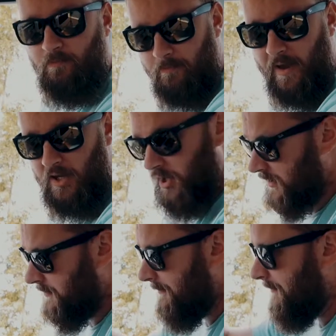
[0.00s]

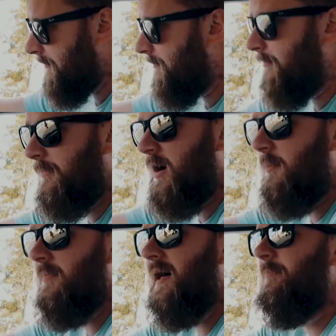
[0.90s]
manually
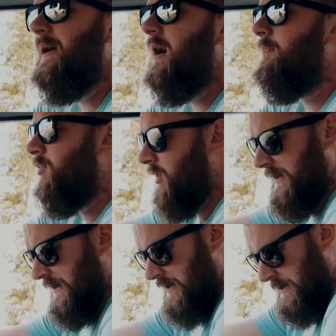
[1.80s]
pump that bad boy.
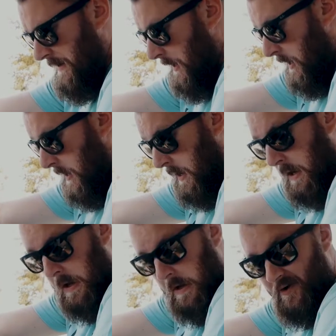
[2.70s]

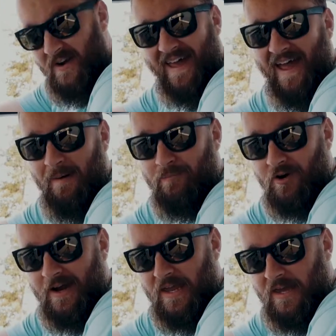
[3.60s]
Got a
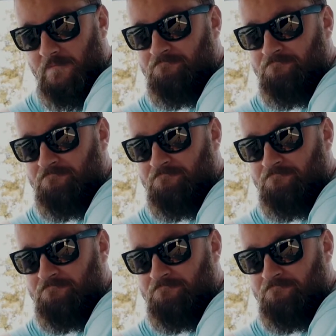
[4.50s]
handbrake.